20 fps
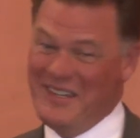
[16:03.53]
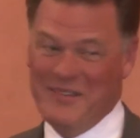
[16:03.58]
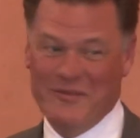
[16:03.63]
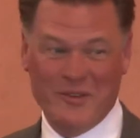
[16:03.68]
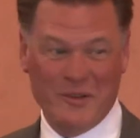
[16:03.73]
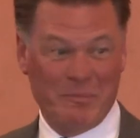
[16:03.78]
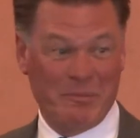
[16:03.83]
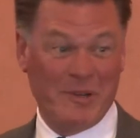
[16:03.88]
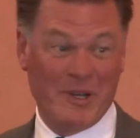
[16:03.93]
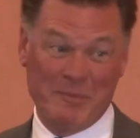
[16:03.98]
If
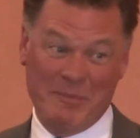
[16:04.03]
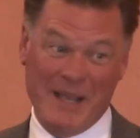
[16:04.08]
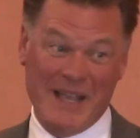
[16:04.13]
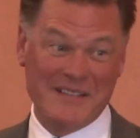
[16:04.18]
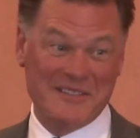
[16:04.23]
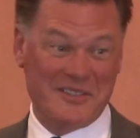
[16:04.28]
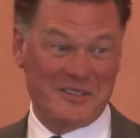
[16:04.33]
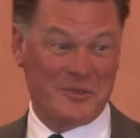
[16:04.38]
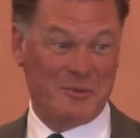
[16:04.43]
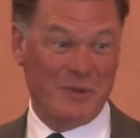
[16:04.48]
you're going to
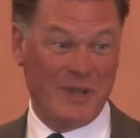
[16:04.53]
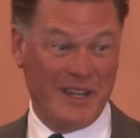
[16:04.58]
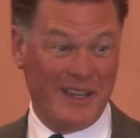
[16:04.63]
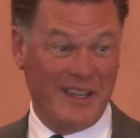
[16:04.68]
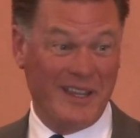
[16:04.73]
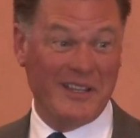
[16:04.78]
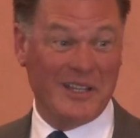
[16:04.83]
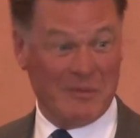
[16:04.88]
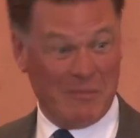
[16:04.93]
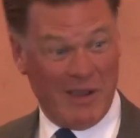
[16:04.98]
pass this way
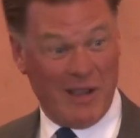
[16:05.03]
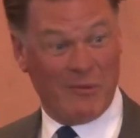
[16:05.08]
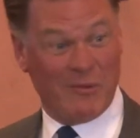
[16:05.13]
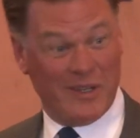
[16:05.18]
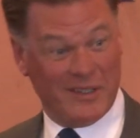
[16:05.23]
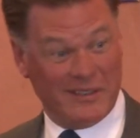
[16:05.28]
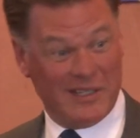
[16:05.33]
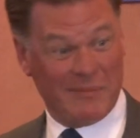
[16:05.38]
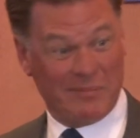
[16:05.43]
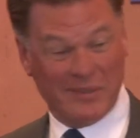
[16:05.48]
again, you might
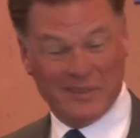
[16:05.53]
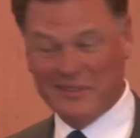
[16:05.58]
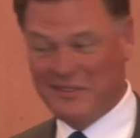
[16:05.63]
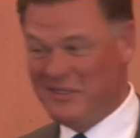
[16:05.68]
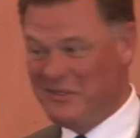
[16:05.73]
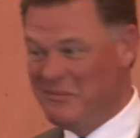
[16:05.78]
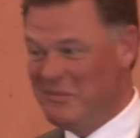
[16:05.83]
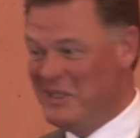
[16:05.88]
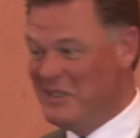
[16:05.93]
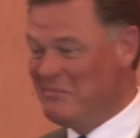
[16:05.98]
want to tip a
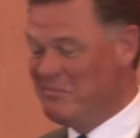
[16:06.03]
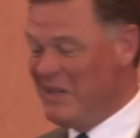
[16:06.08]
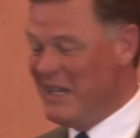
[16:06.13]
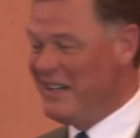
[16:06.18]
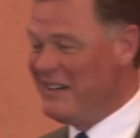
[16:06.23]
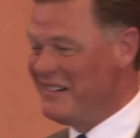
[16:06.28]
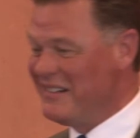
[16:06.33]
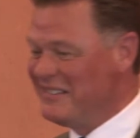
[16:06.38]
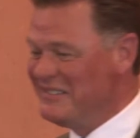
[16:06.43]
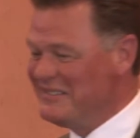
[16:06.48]
little bit
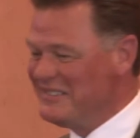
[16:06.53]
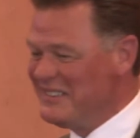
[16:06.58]
better.